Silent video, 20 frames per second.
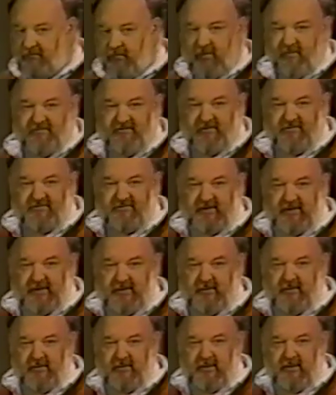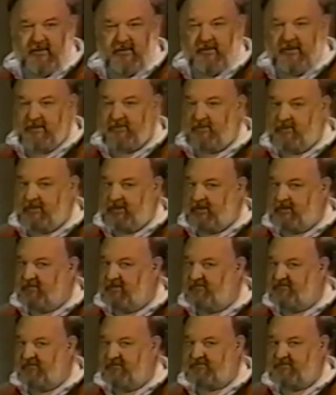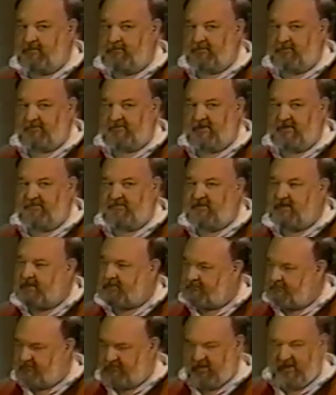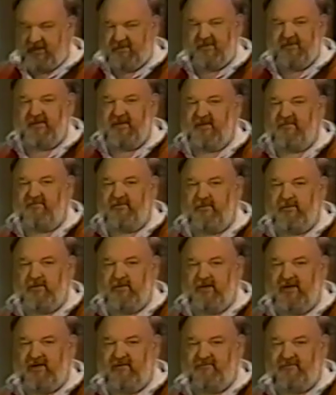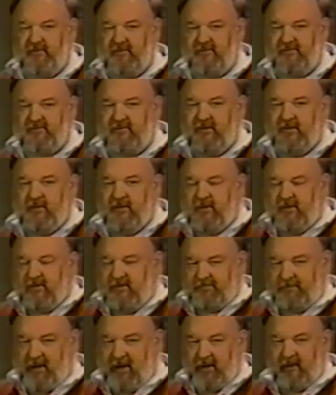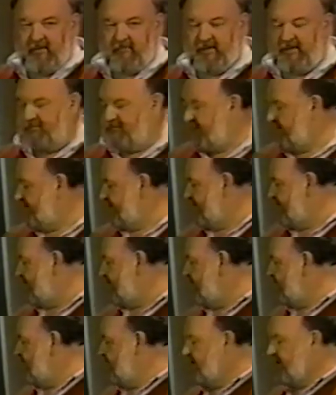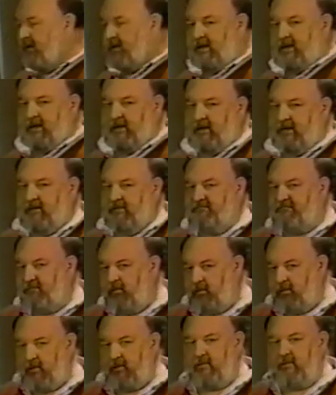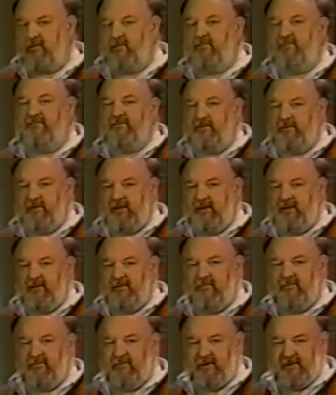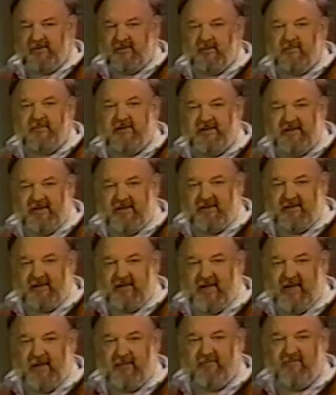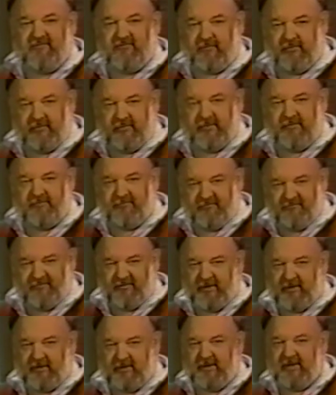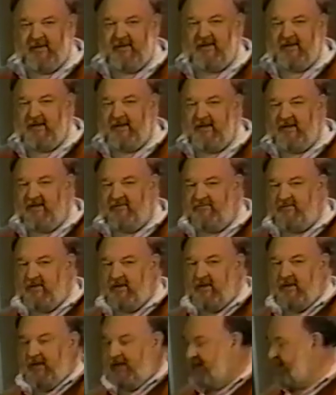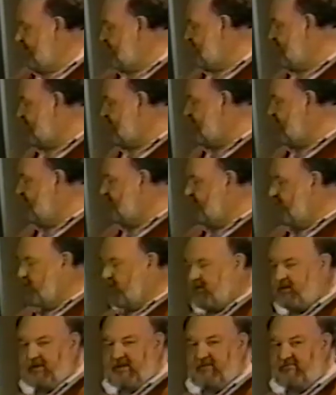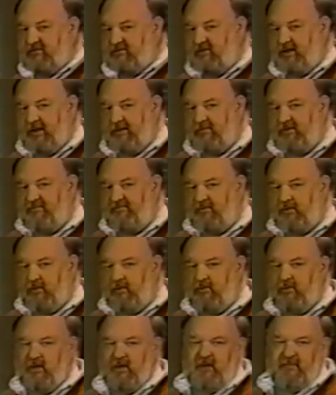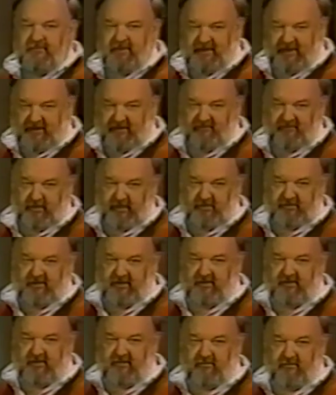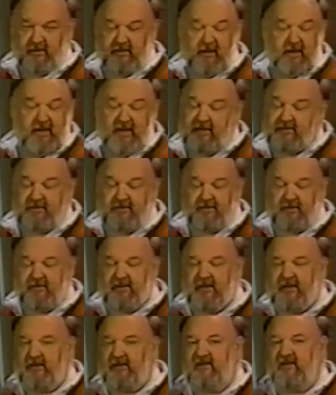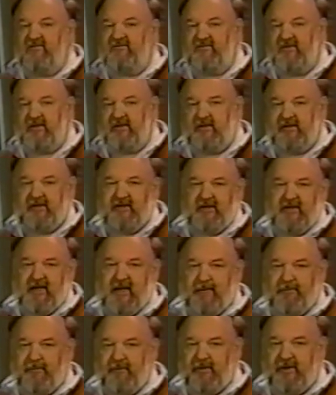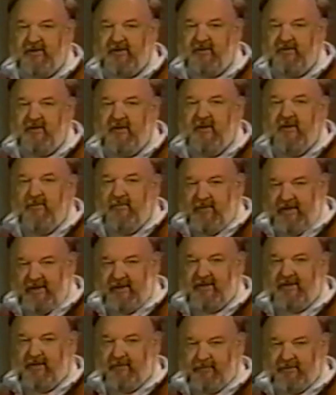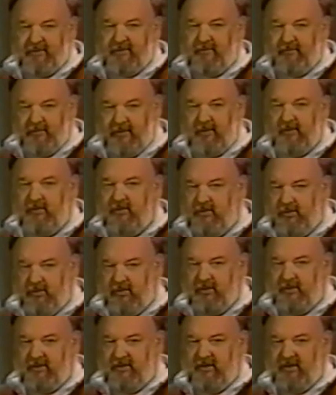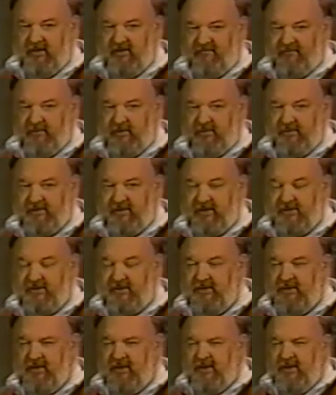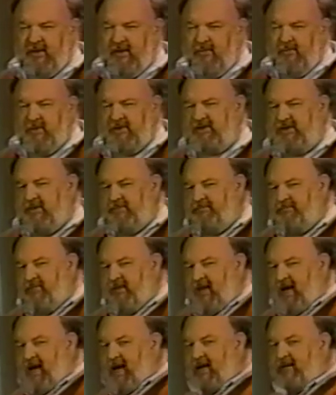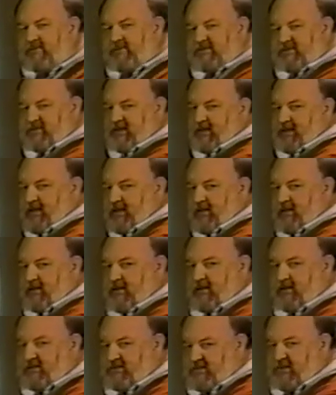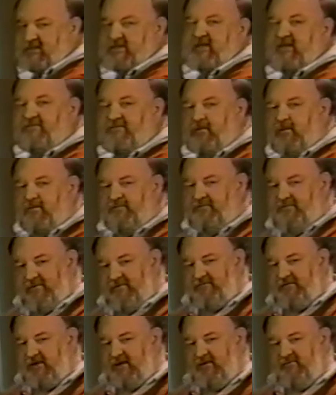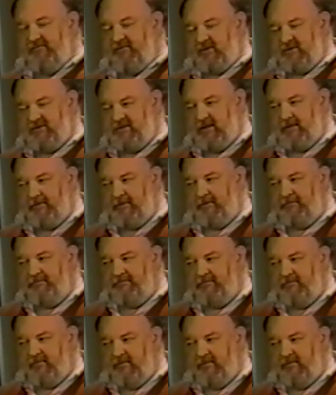415. That turned out to be 15% thick, nice and thick for a good airfoil spar, built in there. 4 for the reasonably decent camber for fairly nice high lift, and a 64 to give us laminar flow, but not a real sensitive one. As it turned out in the field and in the operation, we ended up with a real good airfoil section, which I would say a 64 15, for example,